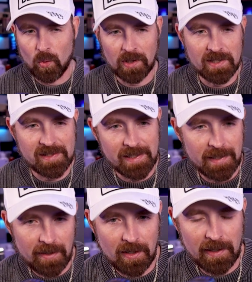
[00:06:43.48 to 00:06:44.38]
gonna see
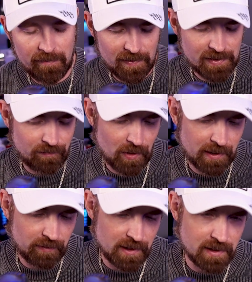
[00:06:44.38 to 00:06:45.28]
here if this
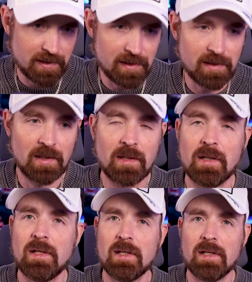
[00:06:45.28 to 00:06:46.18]
fragrance
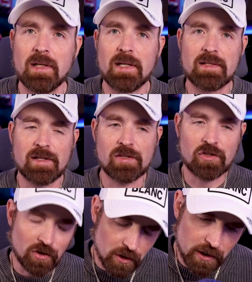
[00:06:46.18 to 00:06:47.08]
is as
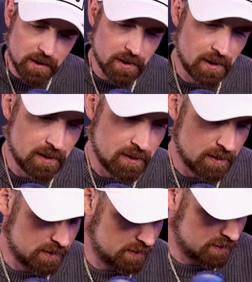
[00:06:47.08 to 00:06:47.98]
good
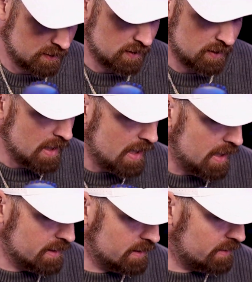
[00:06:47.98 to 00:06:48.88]

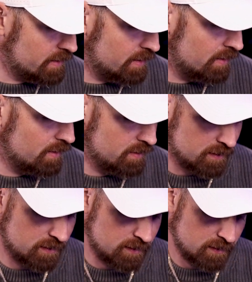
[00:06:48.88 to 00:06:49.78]
as
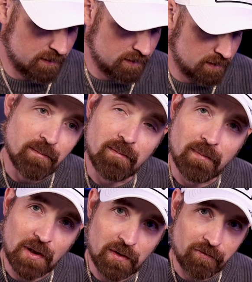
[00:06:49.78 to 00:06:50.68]

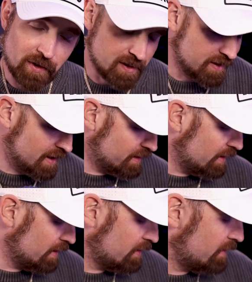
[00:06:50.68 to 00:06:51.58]
my good friend says it
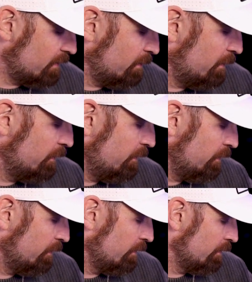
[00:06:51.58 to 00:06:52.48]
is.
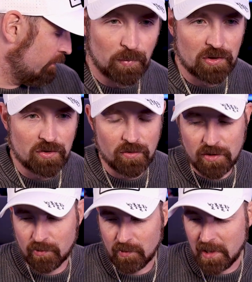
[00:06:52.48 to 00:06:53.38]
Put 2
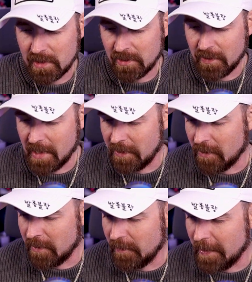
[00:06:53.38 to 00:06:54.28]
sprays on that
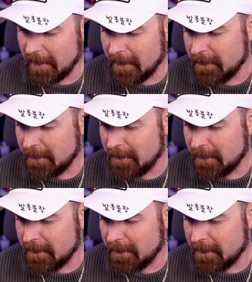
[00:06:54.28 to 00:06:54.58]
arm there.